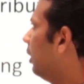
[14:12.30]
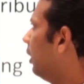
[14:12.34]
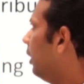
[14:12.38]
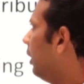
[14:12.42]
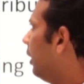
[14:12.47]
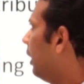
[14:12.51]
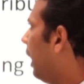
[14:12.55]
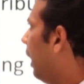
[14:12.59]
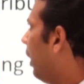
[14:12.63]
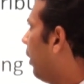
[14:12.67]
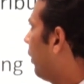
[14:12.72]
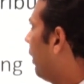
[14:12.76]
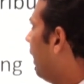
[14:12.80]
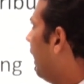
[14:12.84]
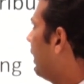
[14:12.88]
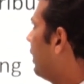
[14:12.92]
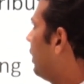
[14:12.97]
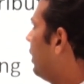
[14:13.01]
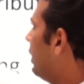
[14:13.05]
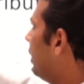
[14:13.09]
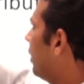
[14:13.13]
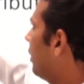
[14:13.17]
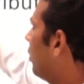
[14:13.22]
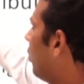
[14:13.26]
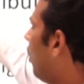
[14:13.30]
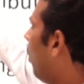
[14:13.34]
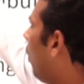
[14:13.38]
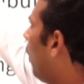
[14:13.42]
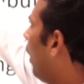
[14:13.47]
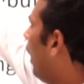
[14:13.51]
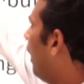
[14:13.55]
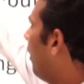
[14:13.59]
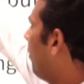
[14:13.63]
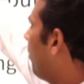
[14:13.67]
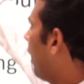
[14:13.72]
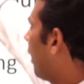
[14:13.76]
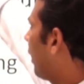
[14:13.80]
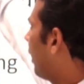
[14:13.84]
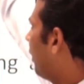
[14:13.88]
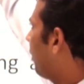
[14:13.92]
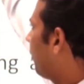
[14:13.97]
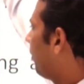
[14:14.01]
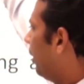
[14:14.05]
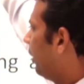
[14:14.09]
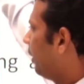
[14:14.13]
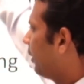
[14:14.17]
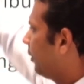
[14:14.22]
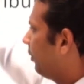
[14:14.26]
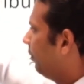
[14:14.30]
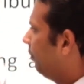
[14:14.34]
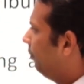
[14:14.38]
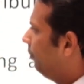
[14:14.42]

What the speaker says: now next is online marketplace.